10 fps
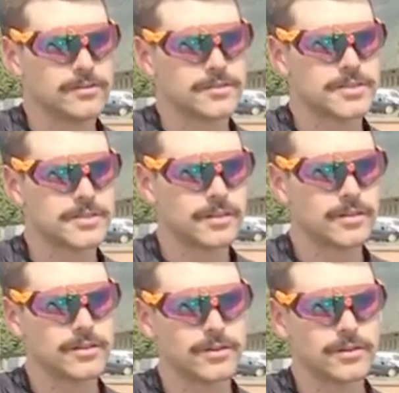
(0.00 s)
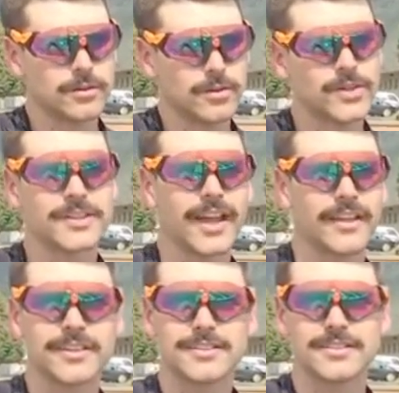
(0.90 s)
So
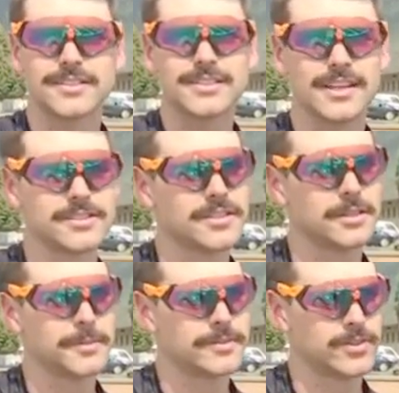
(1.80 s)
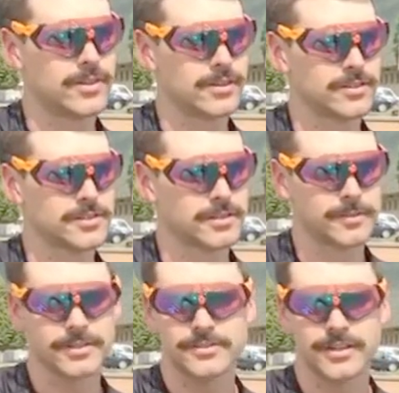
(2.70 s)
yeah, this is actually a little bit of a longer story,
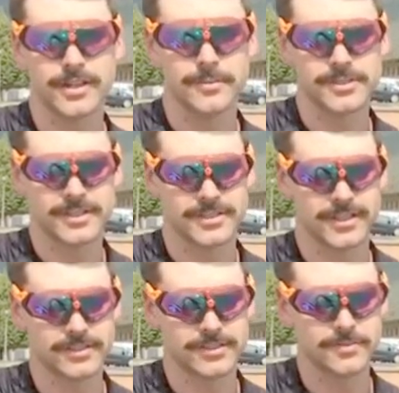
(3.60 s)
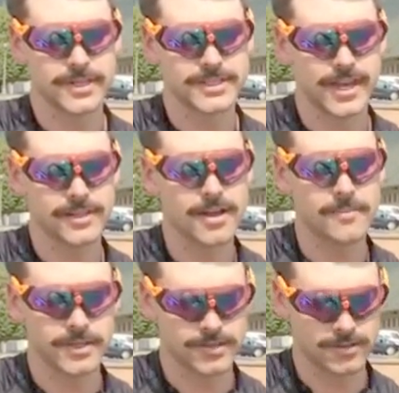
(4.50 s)
but I'll try to keep it succinct. So my dad
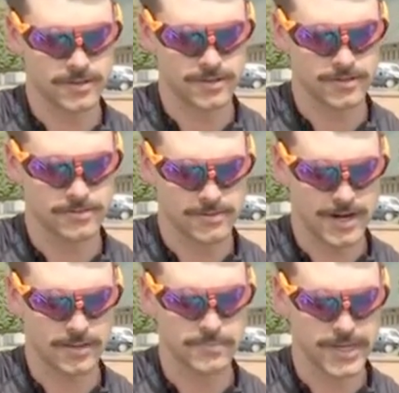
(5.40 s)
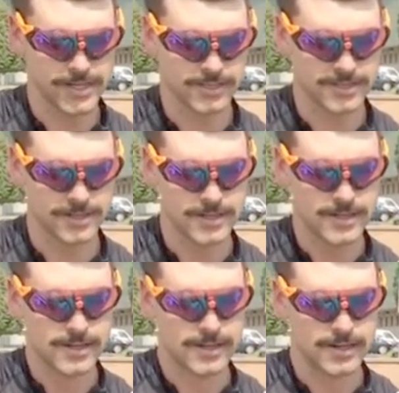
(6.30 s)
got me into riding bikes
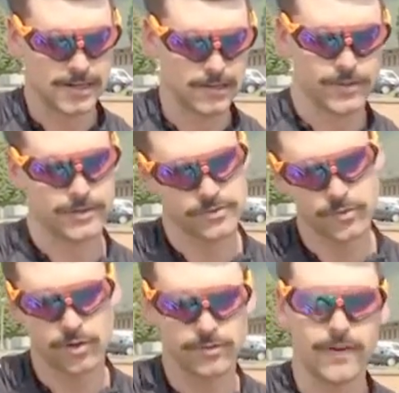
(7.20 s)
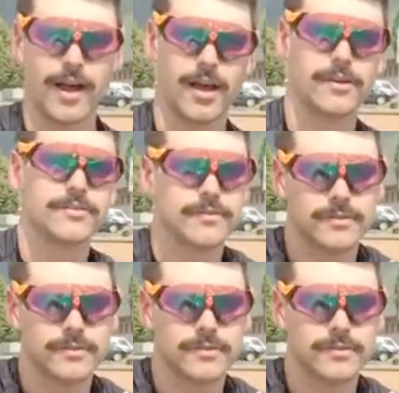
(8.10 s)
when I was 4 or 5.